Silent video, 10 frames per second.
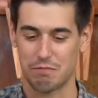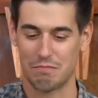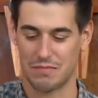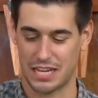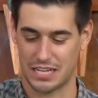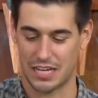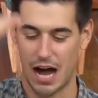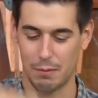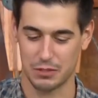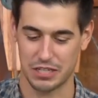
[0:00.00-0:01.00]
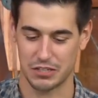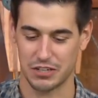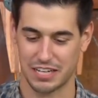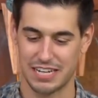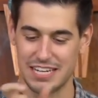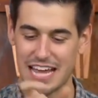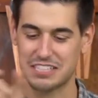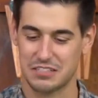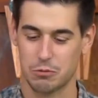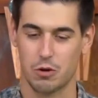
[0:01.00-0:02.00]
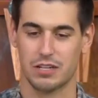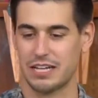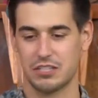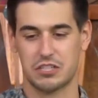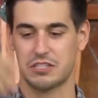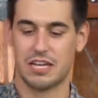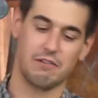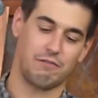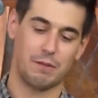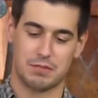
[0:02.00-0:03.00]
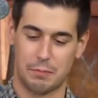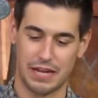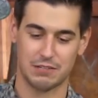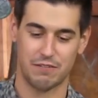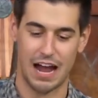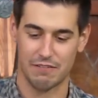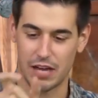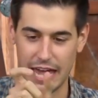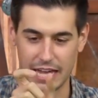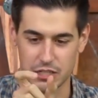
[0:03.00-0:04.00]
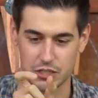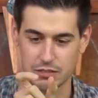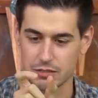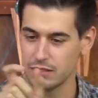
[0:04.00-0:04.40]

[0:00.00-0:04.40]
of like gobbledygook, and next to the word, like let's just say you flip to page five, hench